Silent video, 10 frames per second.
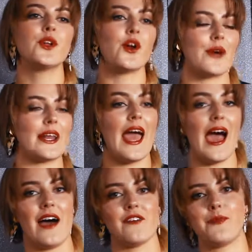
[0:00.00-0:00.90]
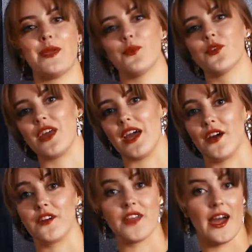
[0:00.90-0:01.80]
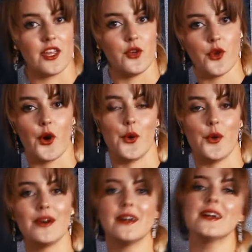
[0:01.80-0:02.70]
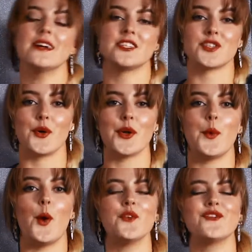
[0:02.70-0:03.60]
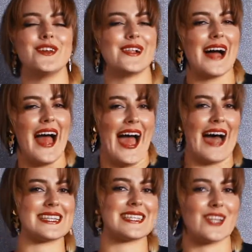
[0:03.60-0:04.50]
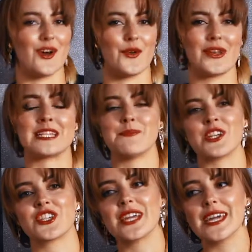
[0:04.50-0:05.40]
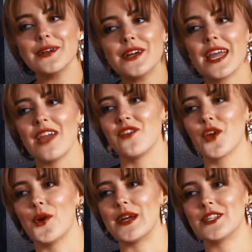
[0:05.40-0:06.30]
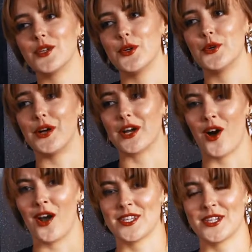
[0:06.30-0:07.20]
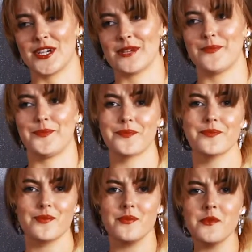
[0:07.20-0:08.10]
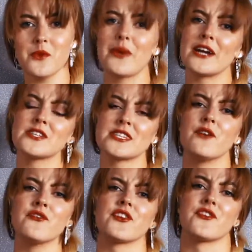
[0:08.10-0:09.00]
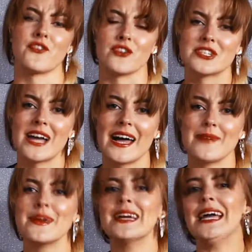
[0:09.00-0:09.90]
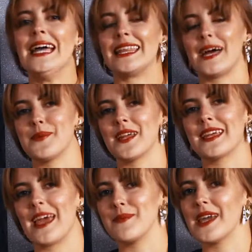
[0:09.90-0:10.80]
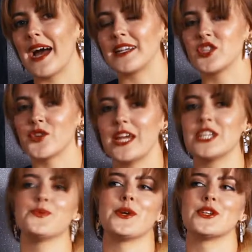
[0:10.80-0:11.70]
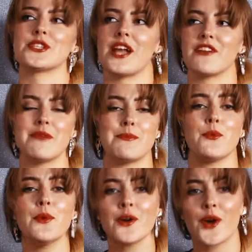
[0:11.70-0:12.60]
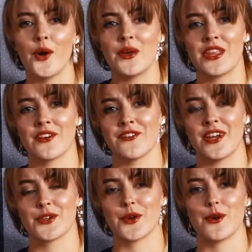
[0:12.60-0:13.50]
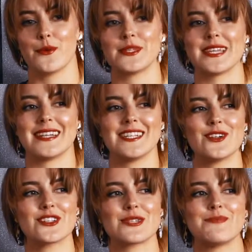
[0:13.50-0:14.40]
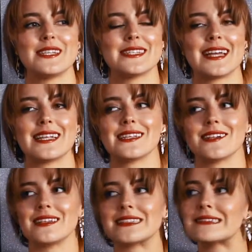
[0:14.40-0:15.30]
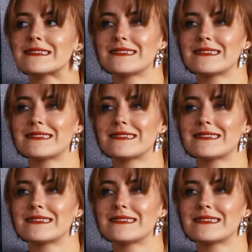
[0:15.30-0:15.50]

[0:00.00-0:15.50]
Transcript: will already have people there that you know, so you won't feel as alone, especially if you're going to a concert by yourself for the first time, that can be kind of strange because a lot of people will go in their friend groups and you'll just be standing there like,